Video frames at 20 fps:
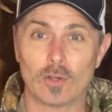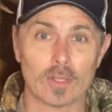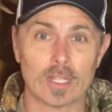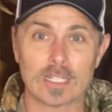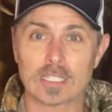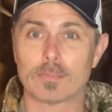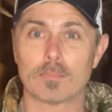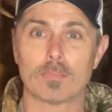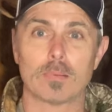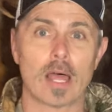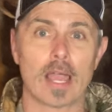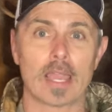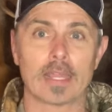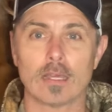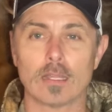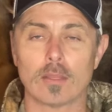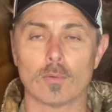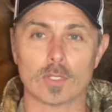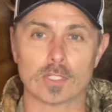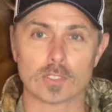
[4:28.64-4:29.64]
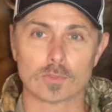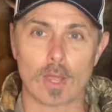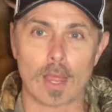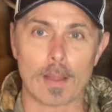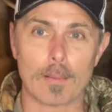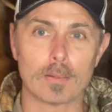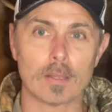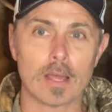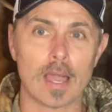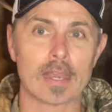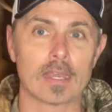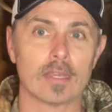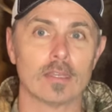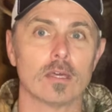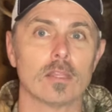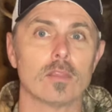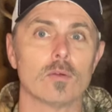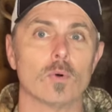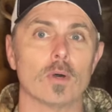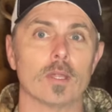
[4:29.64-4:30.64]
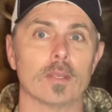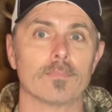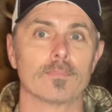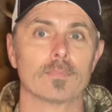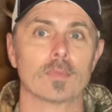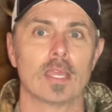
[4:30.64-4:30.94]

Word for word: let's apply another one. So I applied another one.